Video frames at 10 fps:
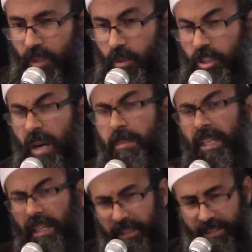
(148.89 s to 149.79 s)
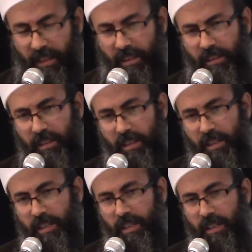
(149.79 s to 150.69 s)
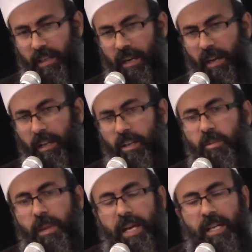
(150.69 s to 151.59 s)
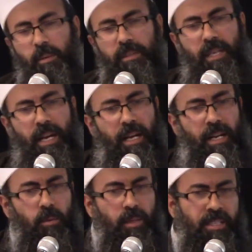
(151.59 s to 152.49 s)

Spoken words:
which coming later, and Allah subhanahu wa ta'ala will